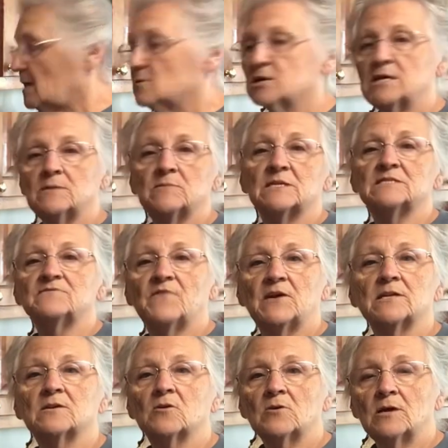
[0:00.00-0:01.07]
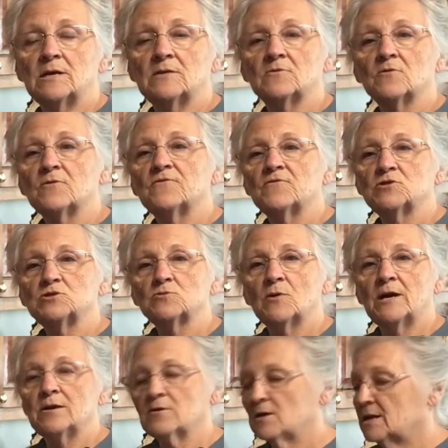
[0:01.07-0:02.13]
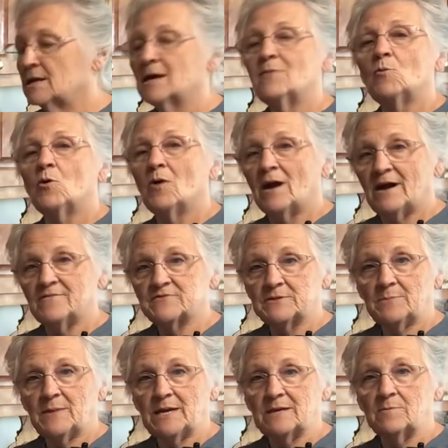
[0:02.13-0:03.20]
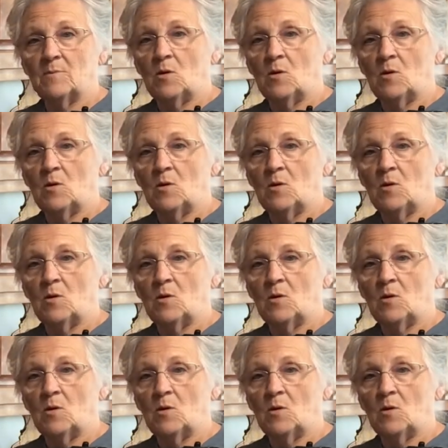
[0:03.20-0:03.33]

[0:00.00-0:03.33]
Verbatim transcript: I'll keep this vinegar in the refrigerator and I won't have to make